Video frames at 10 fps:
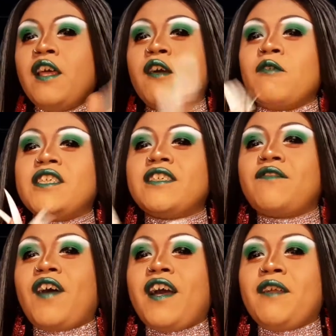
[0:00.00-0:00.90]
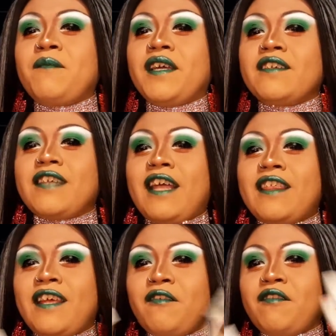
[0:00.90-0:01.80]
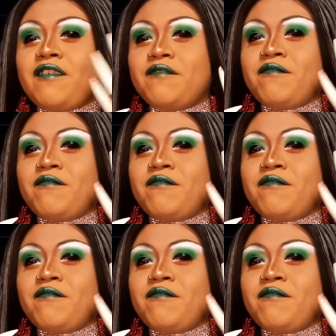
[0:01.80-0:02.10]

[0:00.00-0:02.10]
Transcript: Which is fine, because I think